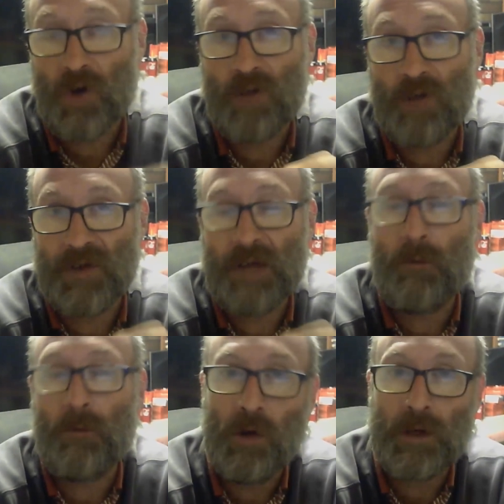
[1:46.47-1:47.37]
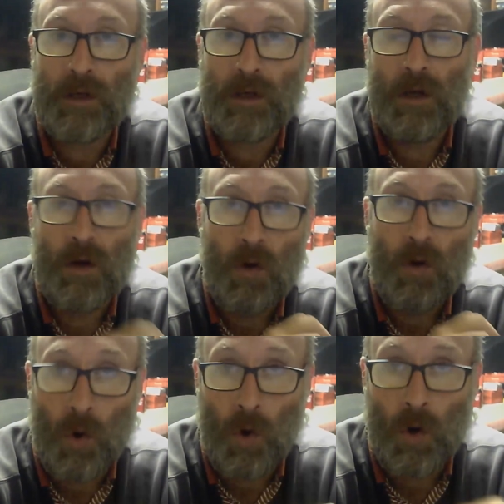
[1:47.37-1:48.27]
private network,
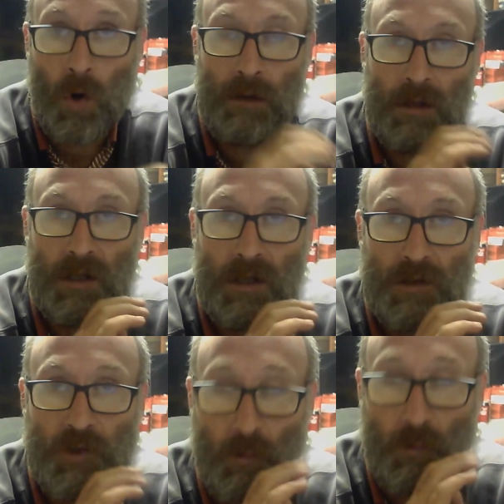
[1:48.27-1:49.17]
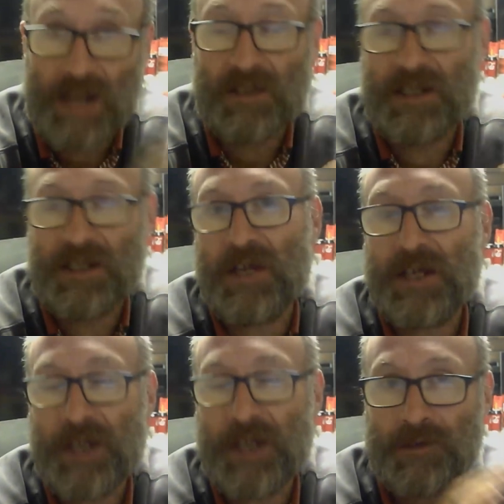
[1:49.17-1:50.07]
or directly
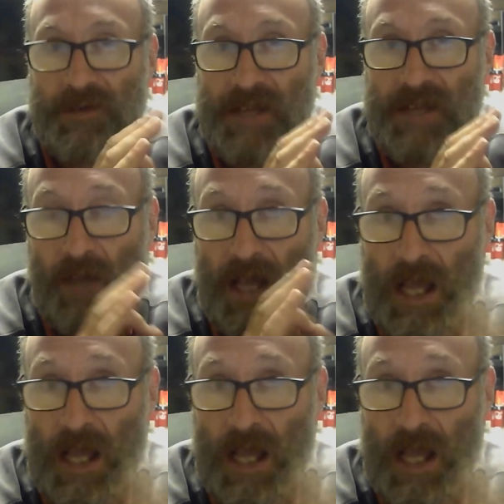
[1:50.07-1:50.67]
connecting it to the other